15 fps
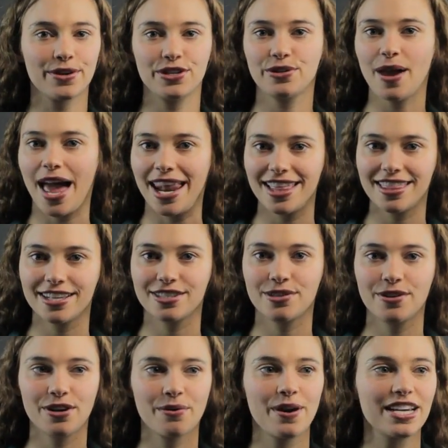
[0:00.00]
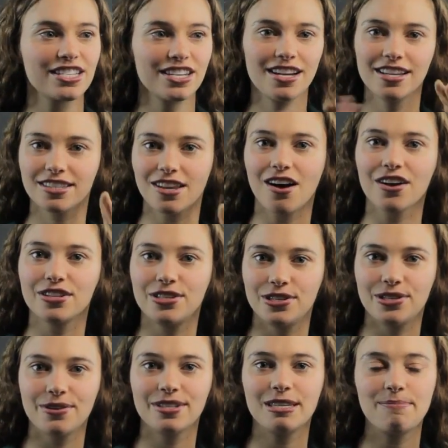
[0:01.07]
You can do anything to an equation as long as
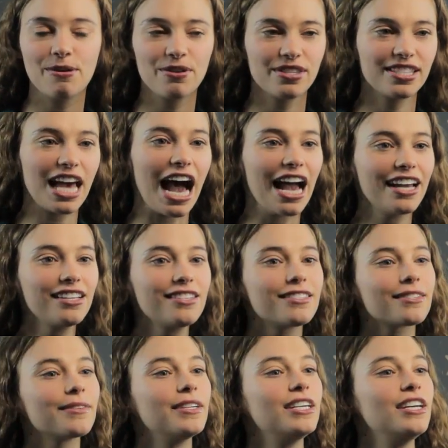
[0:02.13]
you do it to both sides.